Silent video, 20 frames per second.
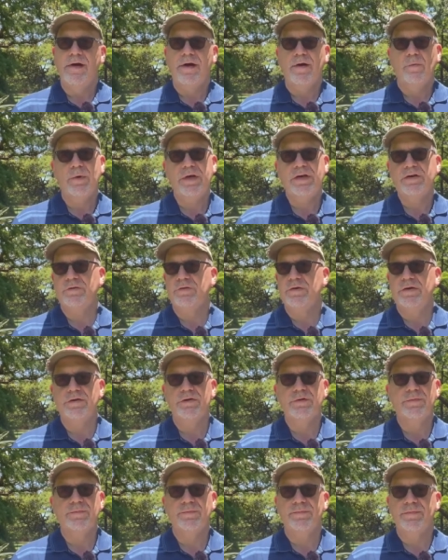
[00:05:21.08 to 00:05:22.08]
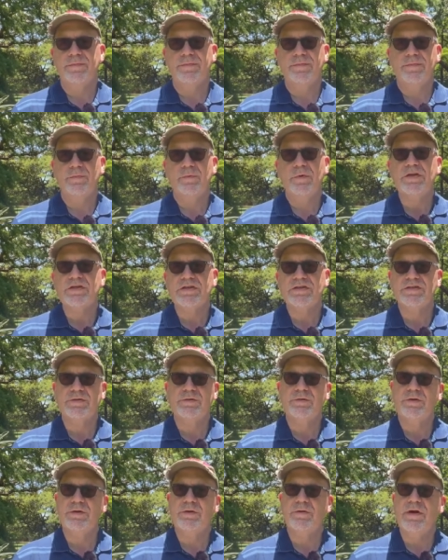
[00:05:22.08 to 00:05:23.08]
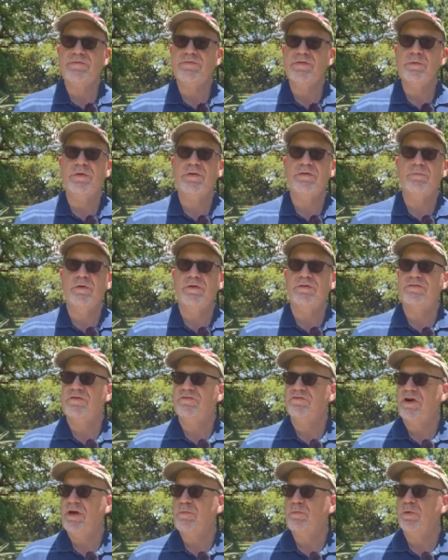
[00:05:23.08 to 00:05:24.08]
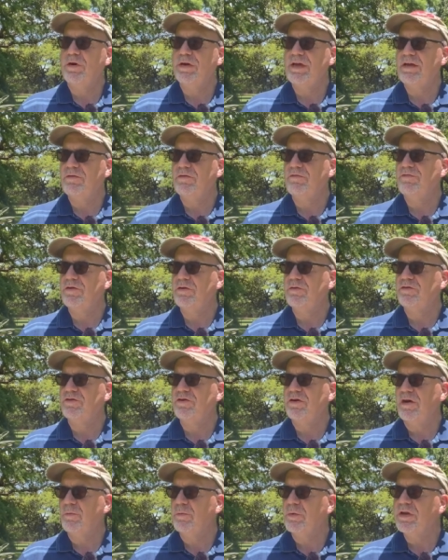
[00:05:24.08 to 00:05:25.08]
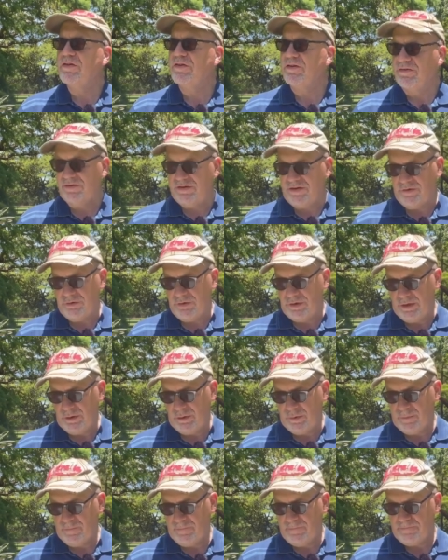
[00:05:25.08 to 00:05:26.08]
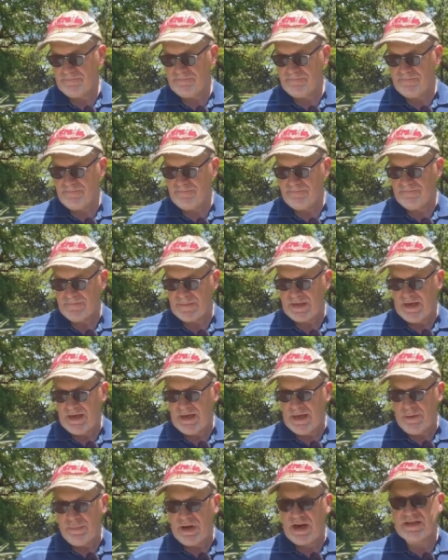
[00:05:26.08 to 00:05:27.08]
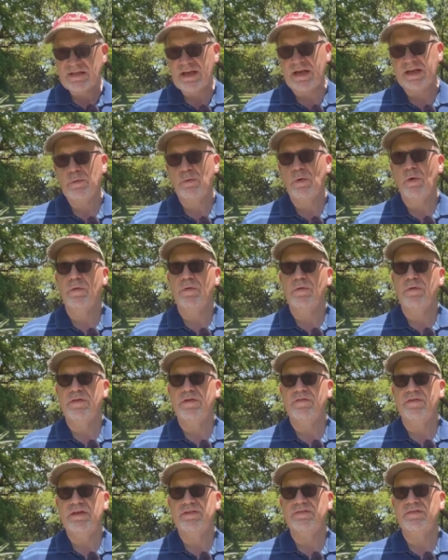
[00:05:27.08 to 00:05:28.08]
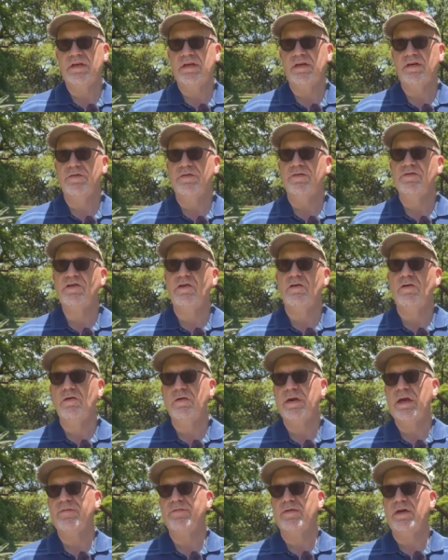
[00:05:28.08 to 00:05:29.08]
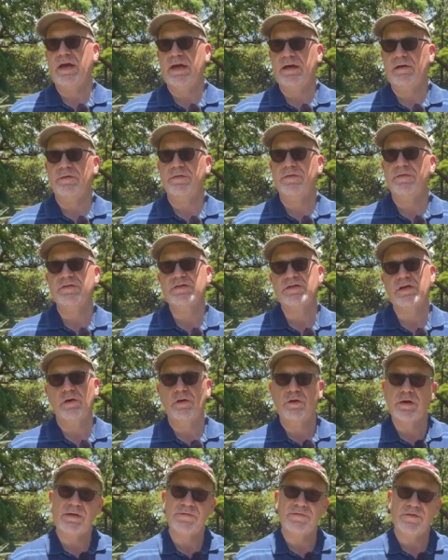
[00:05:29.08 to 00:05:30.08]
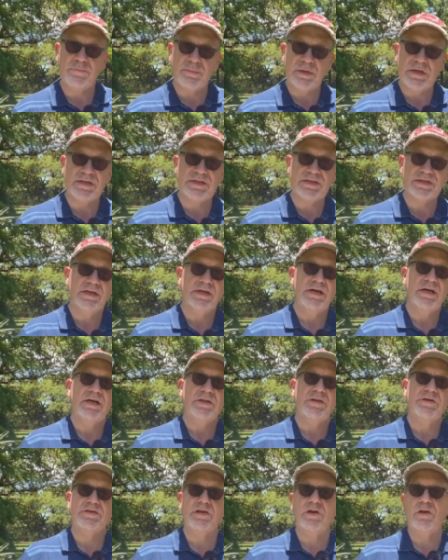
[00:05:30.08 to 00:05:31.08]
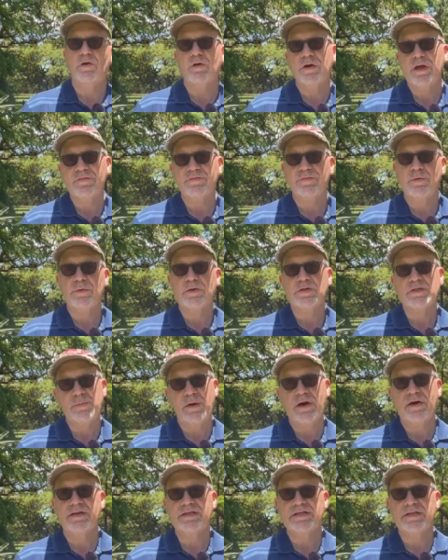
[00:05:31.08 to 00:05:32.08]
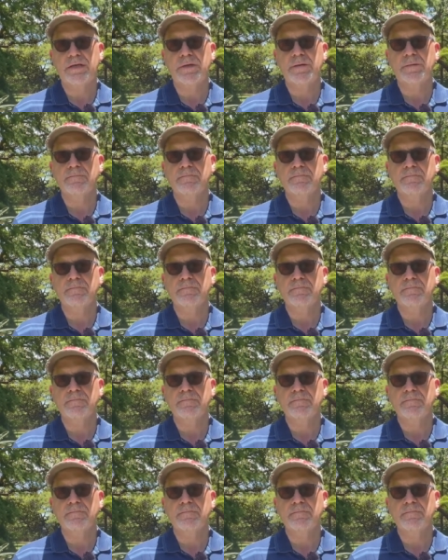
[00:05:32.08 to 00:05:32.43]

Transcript: we don't know. We just don't know. Everyone wants to try and work out the future, and we just don't know. But I tell you what there is here. There's a longing for health. There's a longing for peace. There's a longing for prosperity.